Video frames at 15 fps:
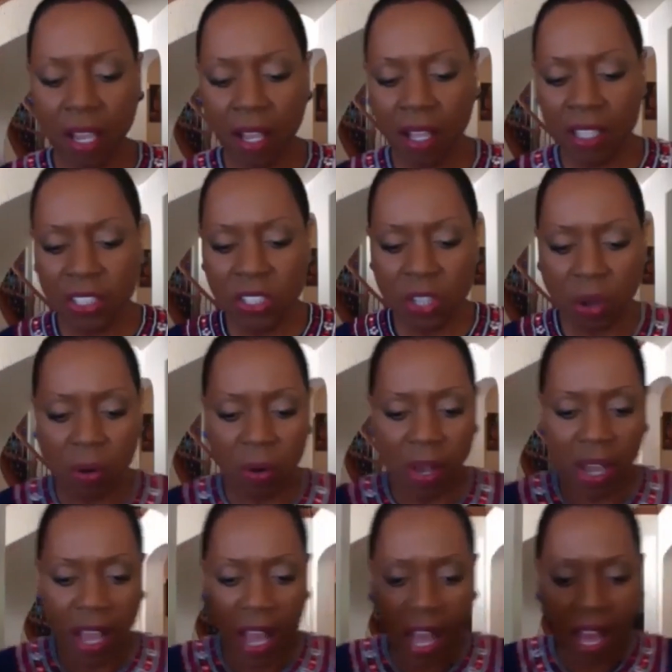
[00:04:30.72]
So
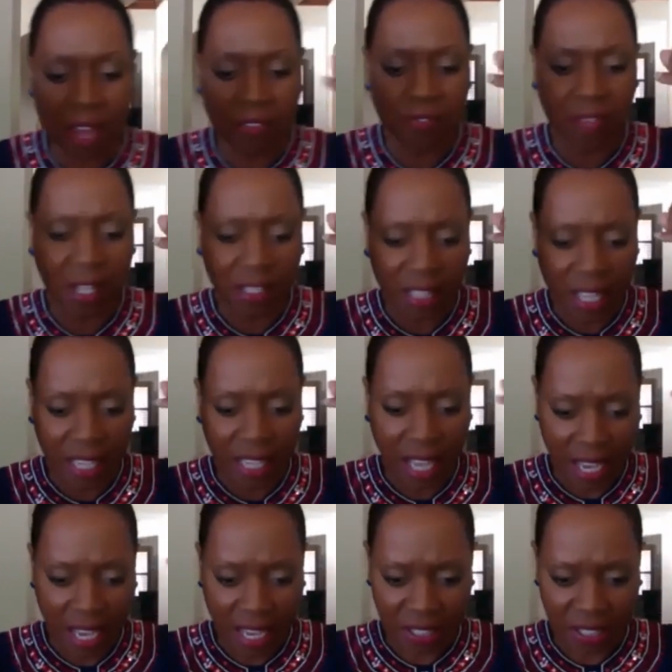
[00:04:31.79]
I felt like
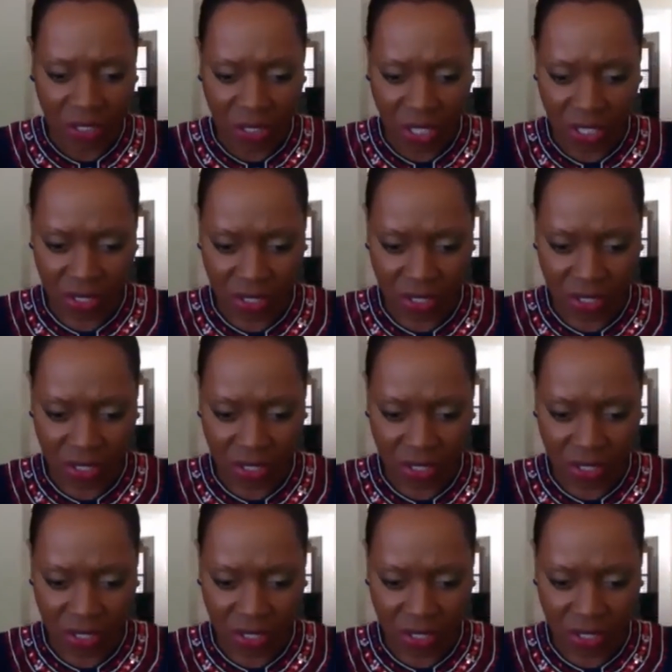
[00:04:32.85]
I had just